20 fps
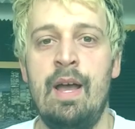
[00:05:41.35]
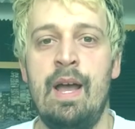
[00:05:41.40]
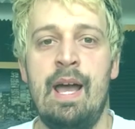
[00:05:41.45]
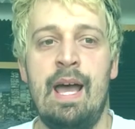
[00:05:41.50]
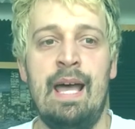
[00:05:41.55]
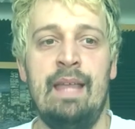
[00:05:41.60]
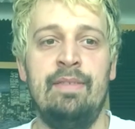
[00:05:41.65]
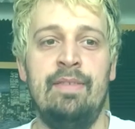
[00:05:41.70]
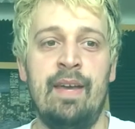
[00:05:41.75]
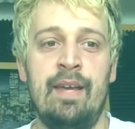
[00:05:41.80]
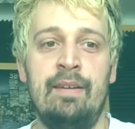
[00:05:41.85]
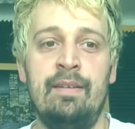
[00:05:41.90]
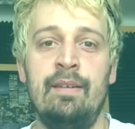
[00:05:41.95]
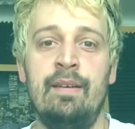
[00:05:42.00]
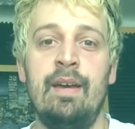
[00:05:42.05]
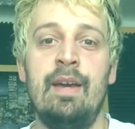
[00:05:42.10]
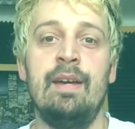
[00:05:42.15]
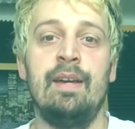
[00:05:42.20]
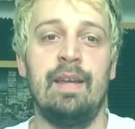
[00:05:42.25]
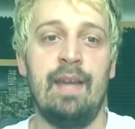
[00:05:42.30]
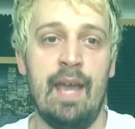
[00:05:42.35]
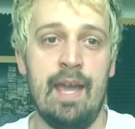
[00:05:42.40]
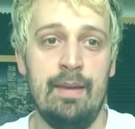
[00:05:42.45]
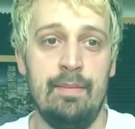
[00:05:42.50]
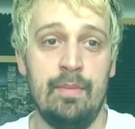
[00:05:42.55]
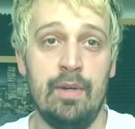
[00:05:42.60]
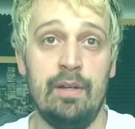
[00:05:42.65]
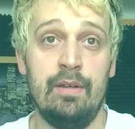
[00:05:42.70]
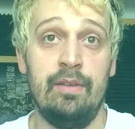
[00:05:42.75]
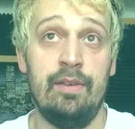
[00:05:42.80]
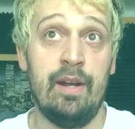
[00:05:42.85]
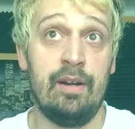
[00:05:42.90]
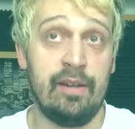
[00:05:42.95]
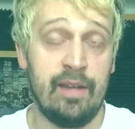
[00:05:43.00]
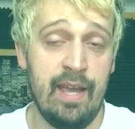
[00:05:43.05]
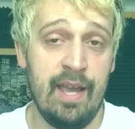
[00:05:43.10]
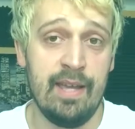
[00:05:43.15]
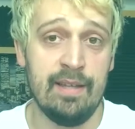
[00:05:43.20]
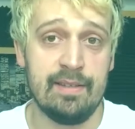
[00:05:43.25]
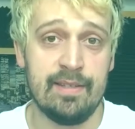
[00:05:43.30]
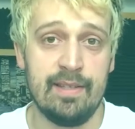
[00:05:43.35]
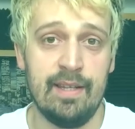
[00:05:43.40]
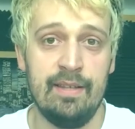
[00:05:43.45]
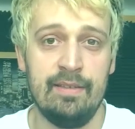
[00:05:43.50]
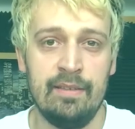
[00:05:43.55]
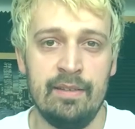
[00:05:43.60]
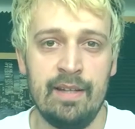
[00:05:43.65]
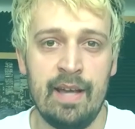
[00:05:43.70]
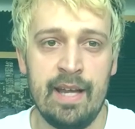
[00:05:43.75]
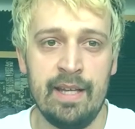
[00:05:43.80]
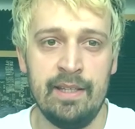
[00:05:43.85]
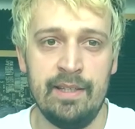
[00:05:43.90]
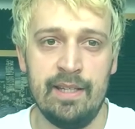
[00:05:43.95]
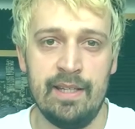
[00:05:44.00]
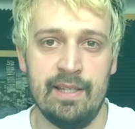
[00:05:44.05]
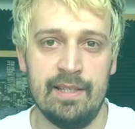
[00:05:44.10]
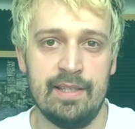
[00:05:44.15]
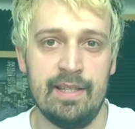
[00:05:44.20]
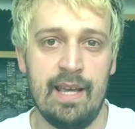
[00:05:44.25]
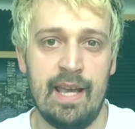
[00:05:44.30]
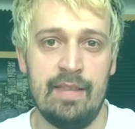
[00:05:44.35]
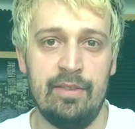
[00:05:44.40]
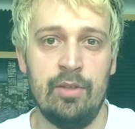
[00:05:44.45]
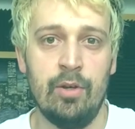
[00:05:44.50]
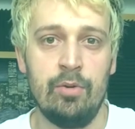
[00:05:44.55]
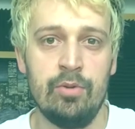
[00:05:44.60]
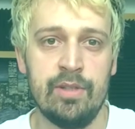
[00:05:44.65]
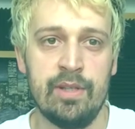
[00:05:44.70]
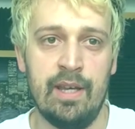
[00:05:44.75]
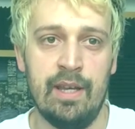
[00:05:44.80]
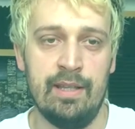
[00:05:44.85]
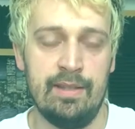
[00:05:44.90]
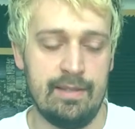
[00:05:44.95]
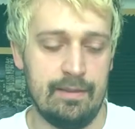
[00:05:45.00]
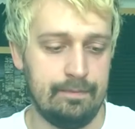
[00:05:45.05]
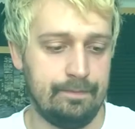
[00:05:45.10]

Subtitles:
And then came their kids in the 90s, and those kids